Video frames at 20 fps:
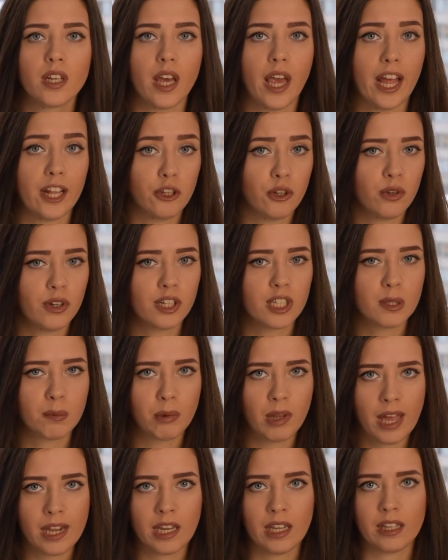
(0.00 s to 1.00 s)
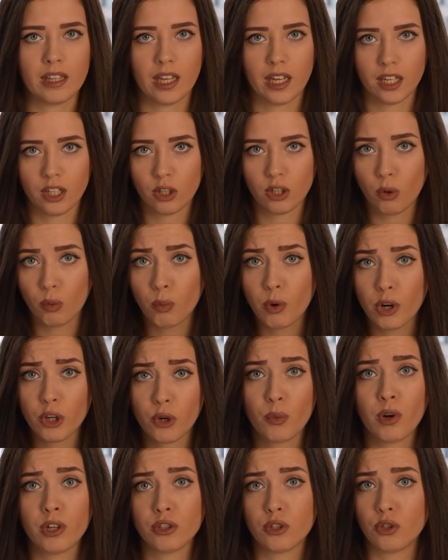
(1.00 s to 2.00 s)
and you're explaining like what you
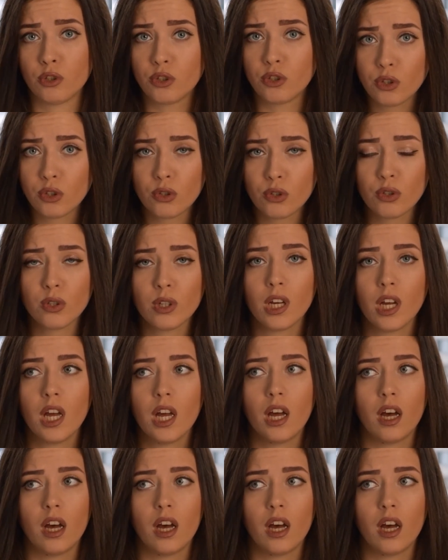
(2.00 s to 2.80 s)
want to do,